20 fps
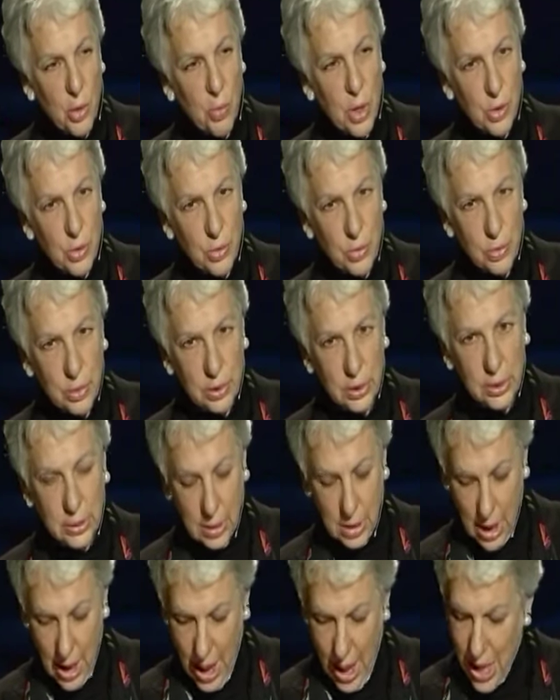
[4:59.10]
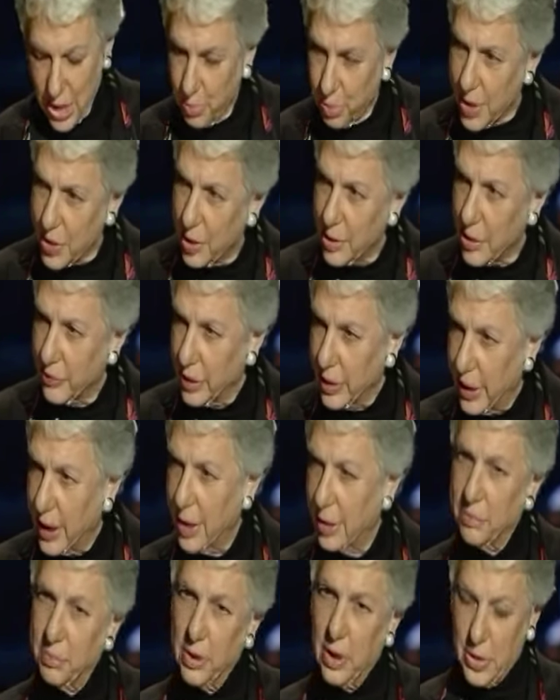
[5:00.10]
ask, Where were you? As
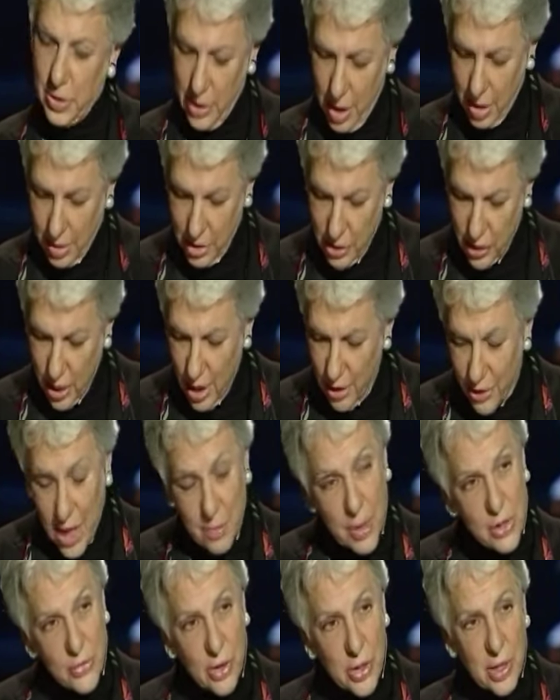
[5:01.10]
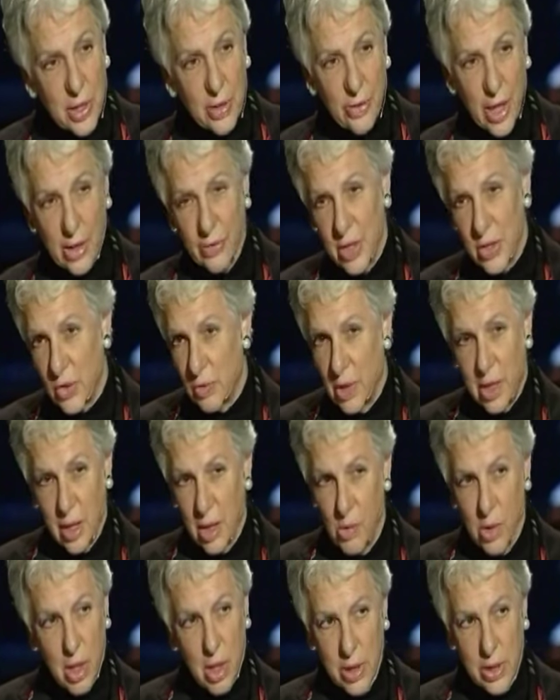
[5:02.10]
president of a leading liberal arts college, famous for its
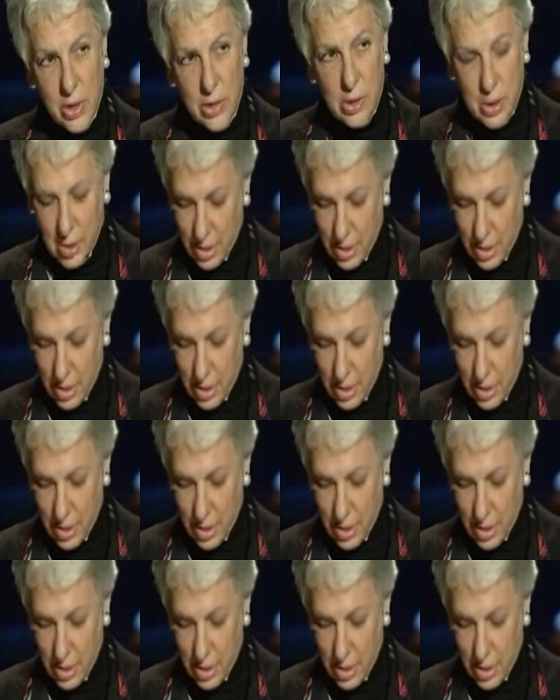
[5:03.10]
innovative history,